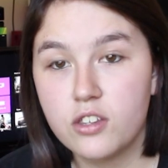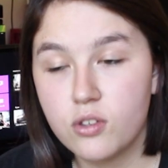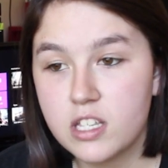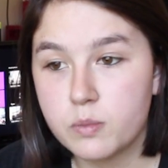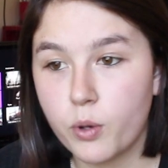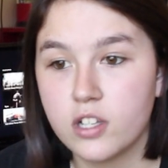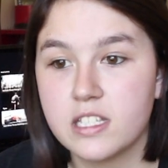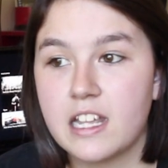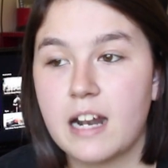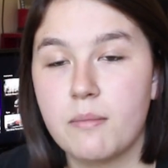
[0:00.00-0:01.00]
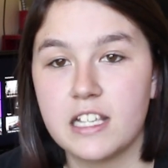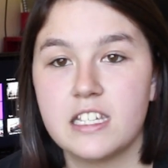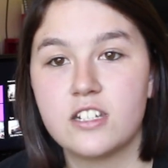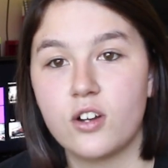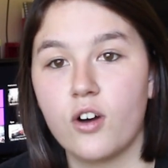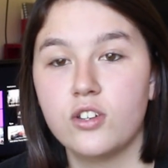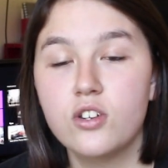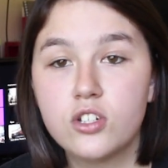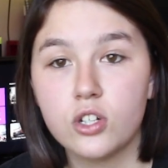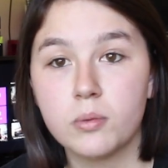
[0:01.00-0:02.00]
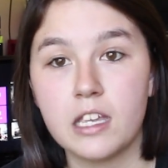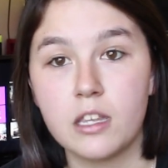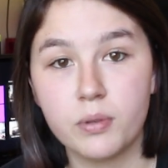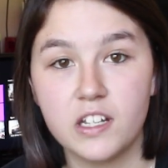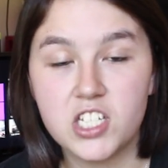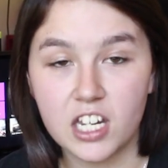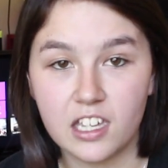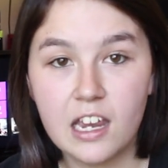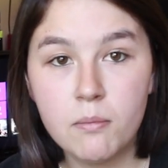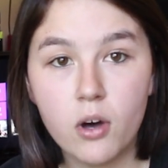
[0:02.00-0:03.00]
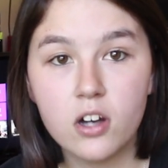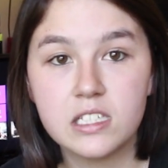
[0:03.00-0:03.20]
are you this person that I messaged on YouTube? Can you please check your inbox?